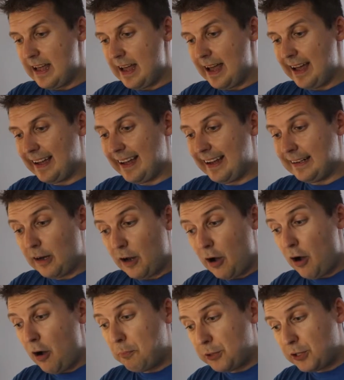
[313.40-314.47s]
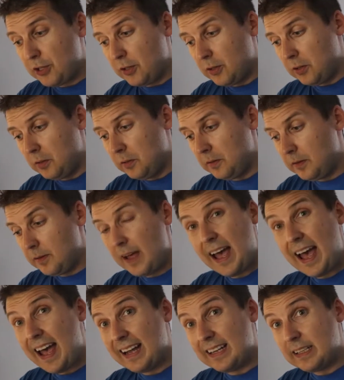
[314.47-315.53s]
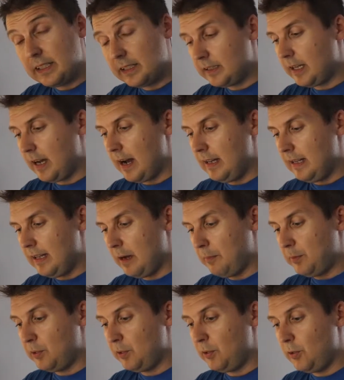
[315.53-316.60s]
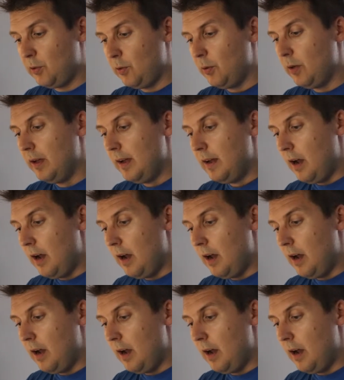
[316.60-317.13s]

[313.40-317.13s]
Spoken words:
Again, optional and entirely up to you.